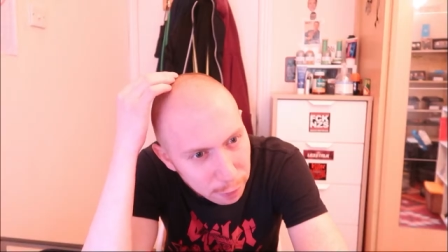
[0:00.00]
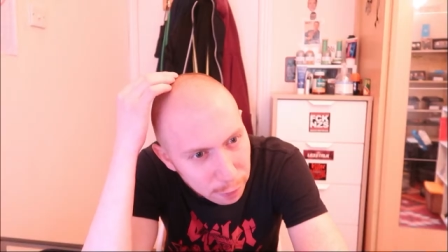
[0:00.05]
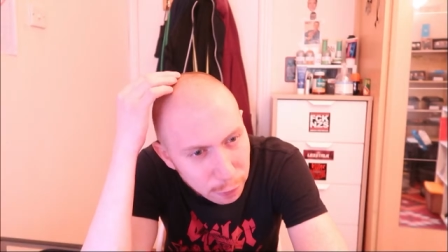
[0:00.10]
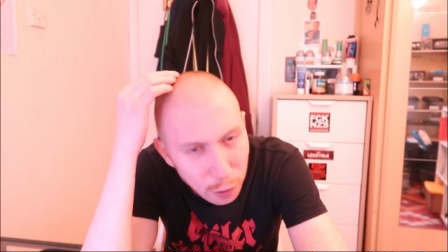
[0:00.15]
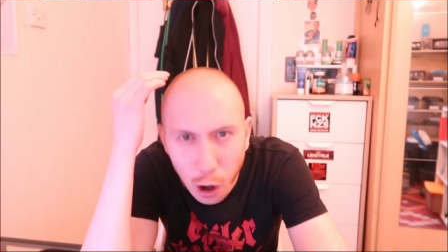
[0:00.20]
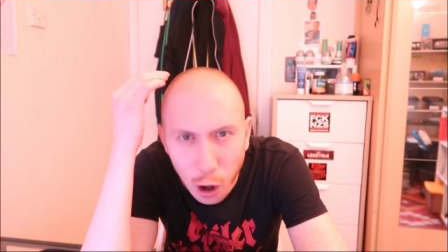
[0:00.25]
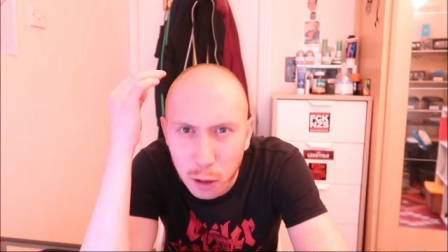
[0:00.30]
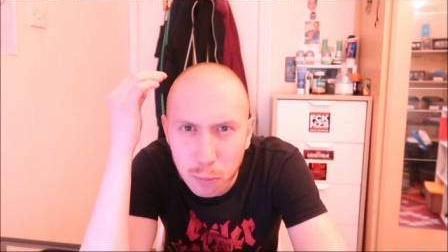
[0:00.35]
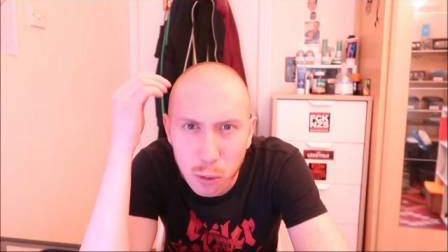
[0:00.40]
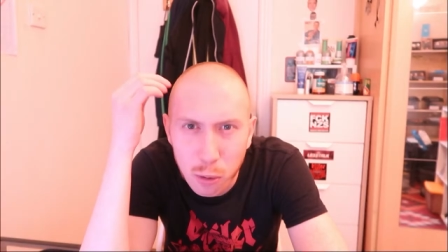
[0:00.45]
a
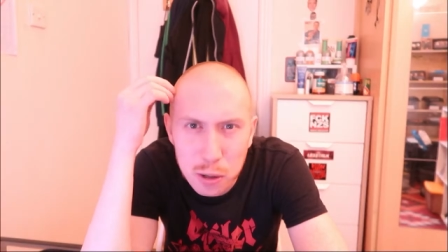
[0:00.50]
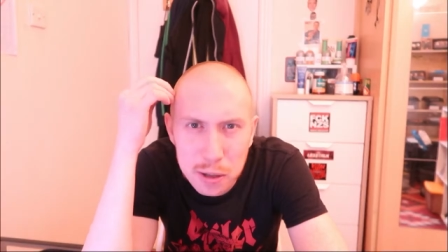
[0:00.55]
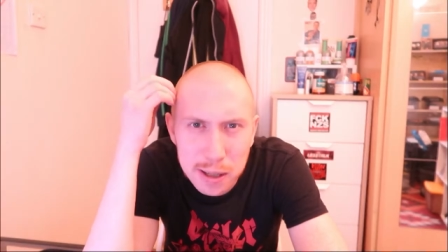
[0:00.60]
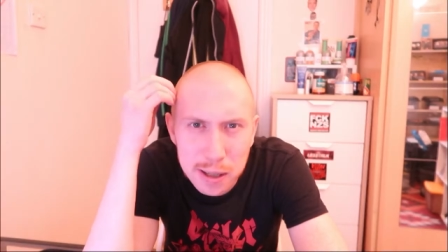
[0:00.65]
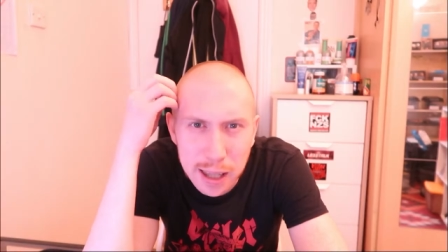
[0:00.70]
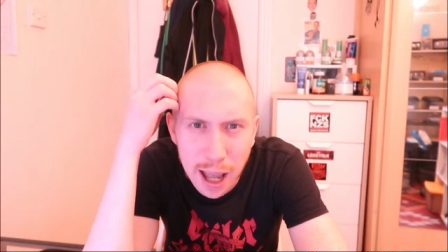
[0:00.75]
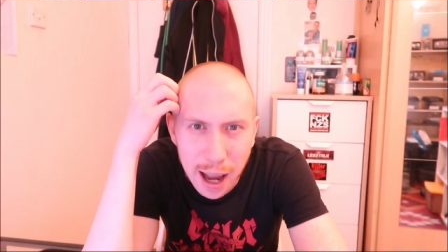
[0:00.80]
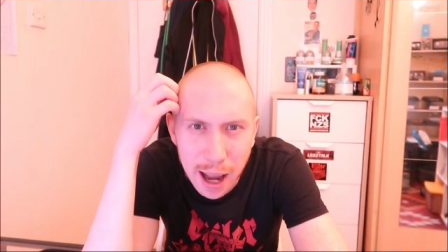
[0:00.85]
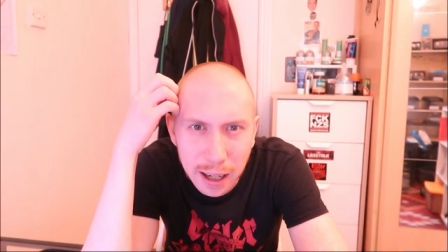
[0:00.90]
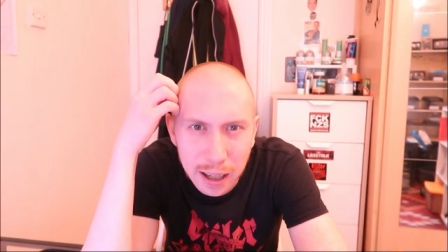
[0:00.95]
Ford
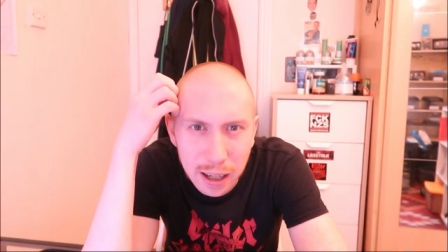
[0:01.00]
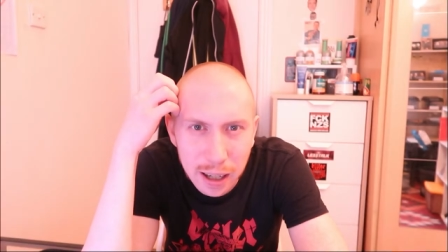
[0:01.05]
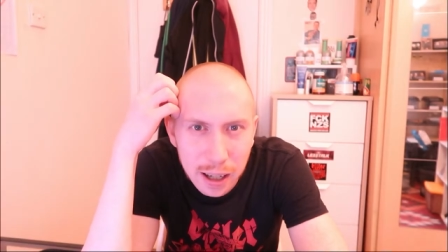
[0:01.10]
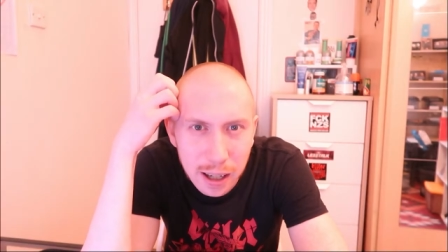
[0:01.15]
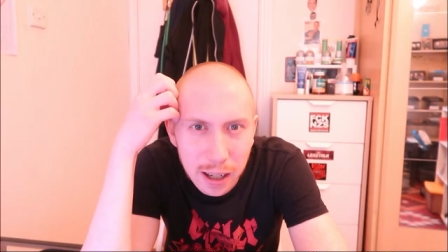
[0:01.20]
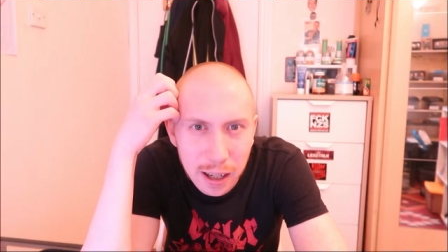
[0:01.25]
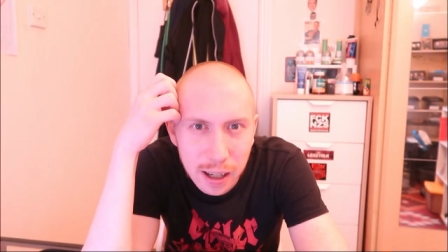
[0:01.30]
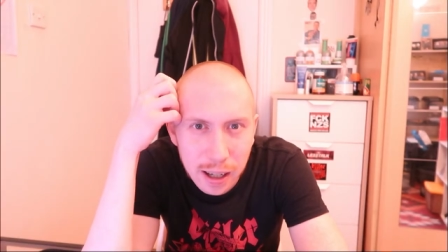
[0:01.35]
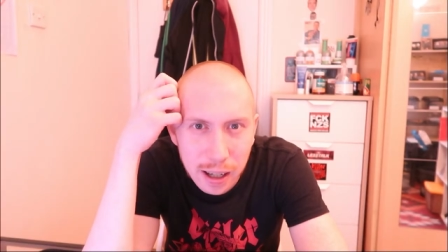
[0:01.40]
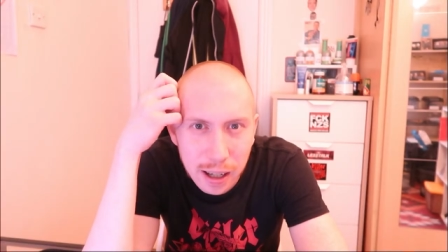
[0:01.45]
Mustang
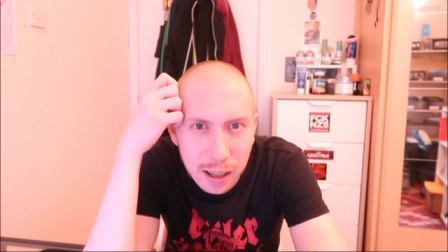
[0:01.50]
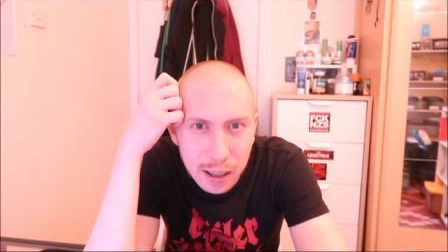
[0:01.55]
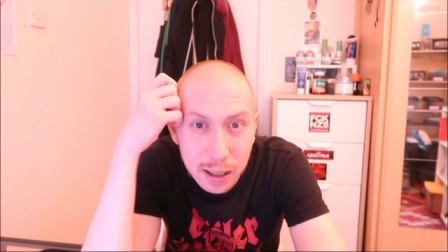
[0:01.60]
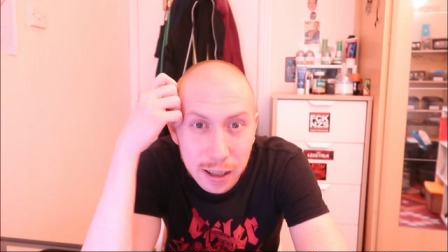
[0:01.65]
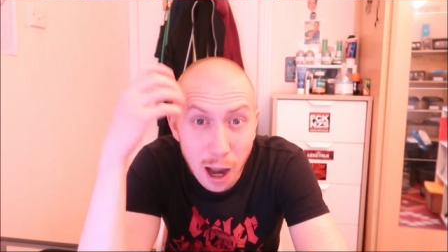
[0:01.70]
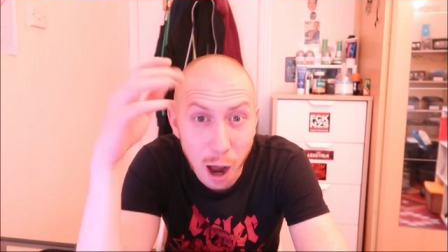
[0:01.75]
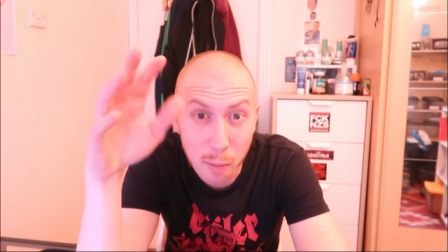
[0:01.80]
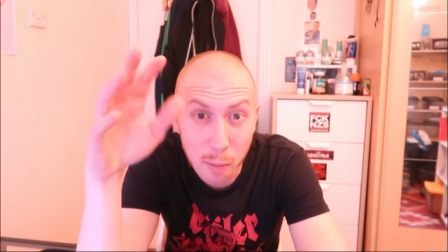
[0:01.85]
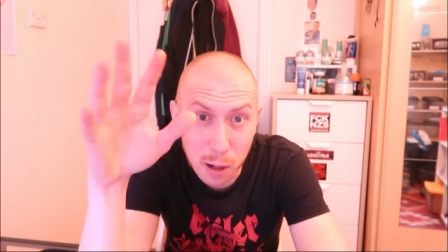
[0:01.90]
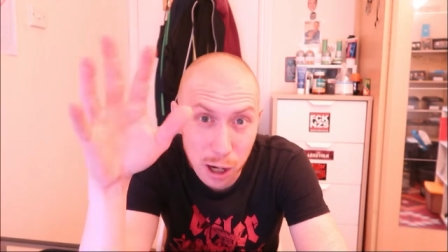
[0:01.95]

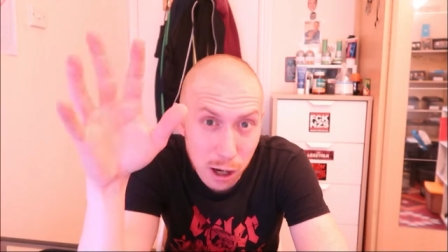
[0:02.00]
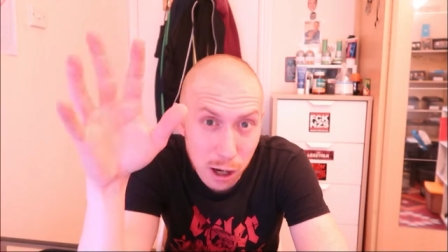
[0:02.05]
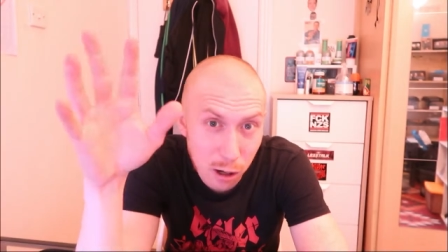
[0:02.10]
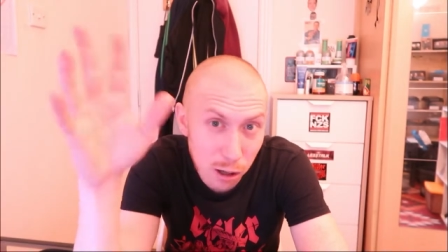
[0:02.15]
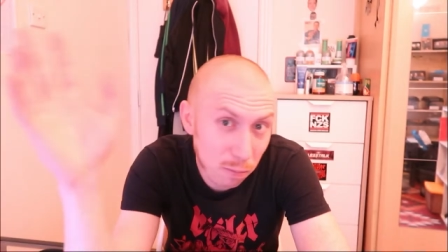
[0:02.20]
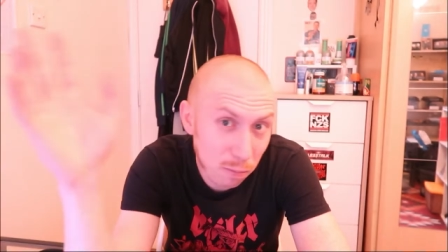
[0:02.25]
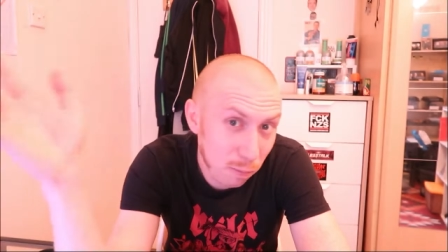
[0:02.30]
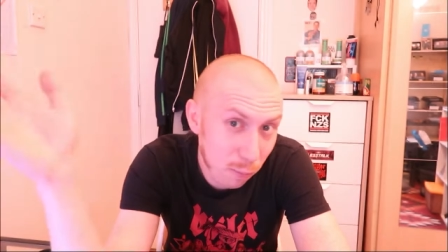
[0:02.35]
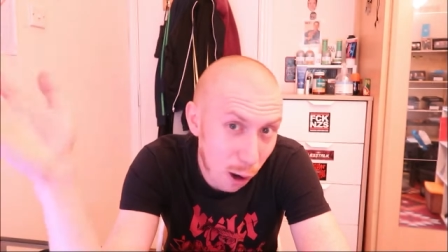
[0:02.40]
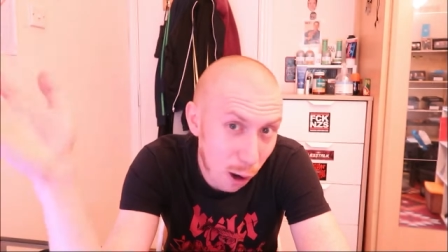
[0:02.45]

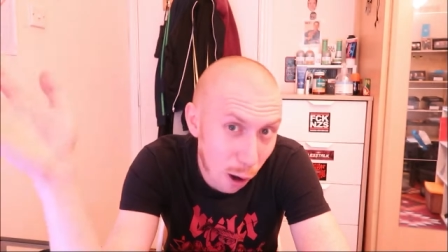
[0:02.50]
Cabrio,